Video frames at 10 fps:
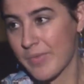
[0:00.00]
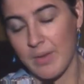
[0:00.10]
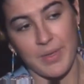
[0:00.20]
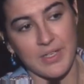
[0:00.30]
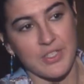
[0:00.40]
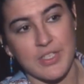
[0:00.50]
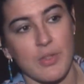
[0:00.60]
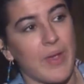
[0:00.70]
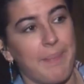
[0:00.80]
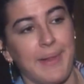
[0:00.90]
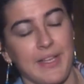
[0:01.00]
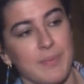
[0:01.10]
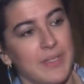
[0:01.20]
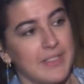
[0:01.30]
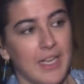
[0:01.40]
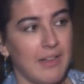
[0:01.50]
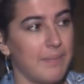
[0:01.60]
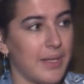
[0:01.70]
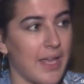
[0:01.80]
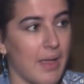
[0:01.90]
I mean, it's just the way I play. It's my style of
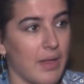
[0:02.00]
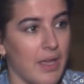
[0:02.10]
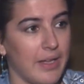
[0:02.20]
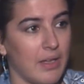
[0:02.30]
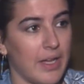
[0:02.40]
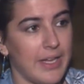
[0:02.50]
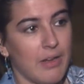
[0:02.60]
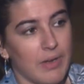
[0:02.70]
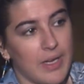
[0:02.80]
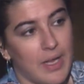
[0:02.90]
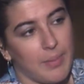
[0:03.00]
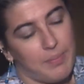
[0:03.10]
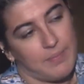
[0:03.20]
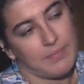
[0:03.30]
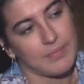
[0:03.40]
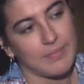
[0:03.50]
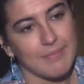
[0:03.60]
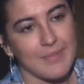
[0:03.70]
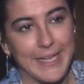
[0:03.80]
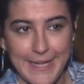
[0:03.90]
play. I, I, I hear it and I
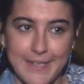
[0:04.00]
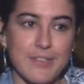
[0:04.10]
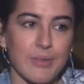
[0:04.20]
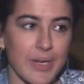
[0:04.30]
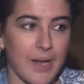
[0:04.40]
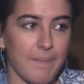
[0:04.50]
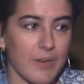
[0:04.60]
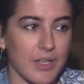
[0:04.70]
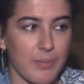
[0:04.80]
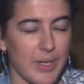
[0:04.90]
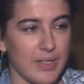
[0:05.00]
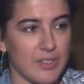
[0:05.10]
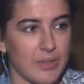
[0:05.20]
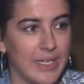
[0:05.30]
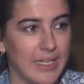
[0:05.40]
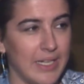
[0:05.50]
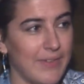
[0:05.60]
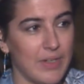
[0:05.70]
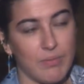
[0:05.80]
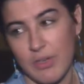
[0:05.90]
get into it. I'm very committed to it, and
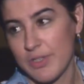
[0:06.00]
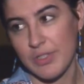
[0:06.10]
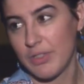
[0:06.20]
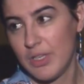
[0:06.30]
even in rehearsal.